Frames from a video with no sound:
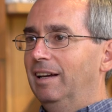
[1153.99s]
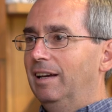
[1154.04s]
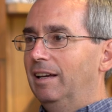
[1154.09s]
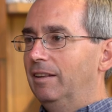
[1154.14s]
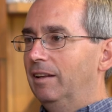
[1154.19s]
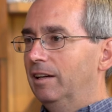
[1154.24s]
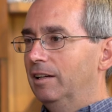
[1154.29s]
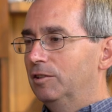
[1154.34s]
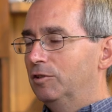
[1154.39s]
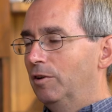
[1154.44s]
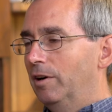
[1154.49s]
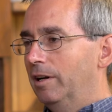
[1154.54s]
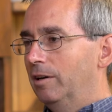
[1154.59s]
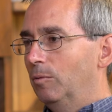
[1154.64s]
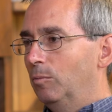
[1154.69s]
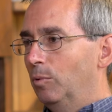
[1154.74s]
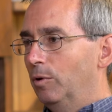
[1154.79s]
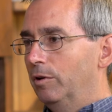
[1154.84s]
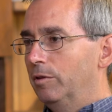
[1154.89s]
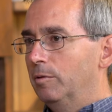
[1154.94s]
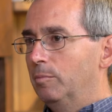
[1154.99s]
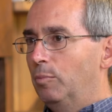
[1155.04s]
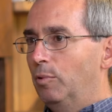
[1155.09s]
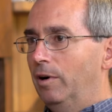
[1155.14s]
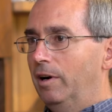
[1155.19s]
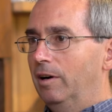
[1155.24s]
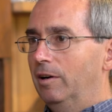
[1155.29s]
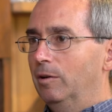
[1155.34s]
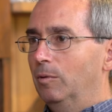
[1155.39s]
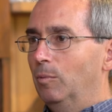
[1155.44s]
and then I try to word the
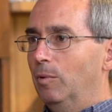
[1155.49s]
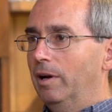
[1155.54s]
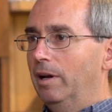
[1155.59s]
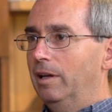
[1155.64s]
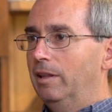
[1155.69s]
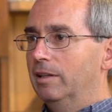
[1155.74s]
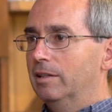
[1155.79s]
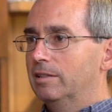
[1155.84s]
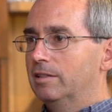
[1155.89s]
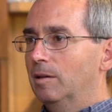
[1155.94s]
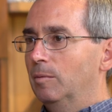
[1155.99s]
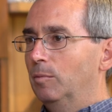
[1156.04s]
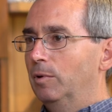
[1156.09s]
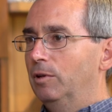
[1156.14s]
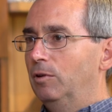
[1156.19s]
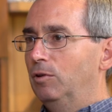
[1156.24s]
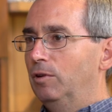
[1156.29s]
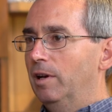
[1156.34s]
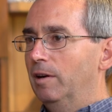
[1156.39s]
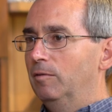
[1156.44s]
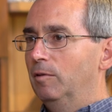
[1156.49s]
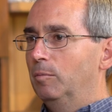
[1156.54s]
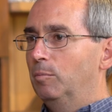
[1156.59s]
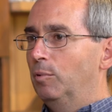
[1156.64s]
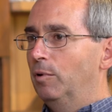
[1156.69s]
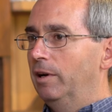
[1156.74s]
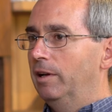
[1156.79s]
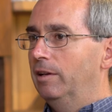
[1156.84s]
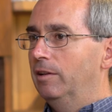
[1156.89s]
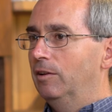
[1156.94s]
prayer in a way that someone who never
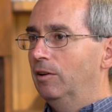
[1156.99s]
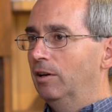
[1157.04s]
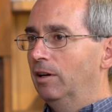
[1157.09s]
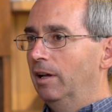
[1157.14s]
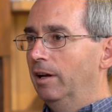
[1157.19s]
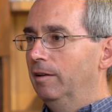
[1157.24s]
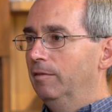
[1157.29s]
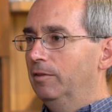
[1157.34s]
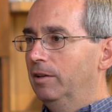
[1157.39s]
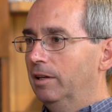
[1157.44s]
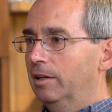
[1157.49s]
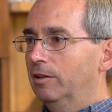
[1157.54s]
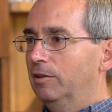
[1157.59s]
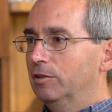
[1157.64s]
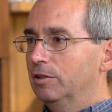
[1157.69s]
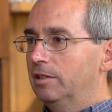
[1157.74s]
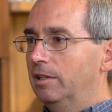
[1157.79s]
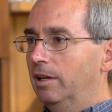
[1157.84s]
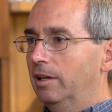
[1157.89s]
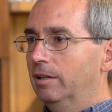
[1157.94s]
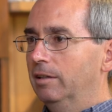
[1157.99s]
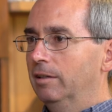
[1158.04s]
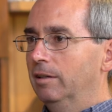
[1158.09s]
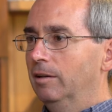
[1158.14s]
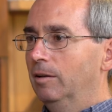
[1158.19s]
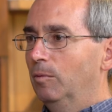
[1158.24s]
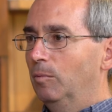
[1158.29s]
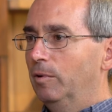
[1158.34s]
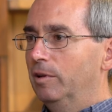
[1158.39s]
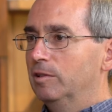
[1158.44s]
prayed in their life can understand
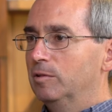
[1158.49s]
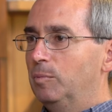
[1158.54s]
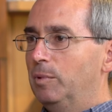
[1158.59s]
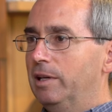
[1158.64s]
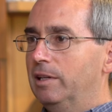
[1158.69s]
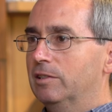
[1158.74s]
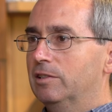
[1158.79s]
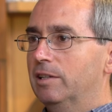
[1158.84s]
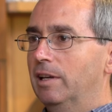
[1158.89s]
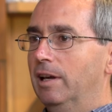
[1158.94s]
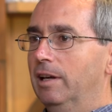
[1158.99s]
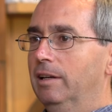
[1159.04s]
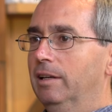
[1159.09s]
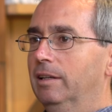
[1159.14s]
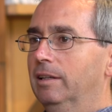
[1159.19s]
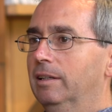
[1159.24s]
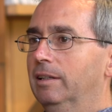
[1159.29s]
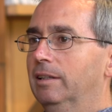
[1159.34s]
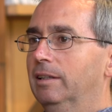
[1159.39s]
what is being said.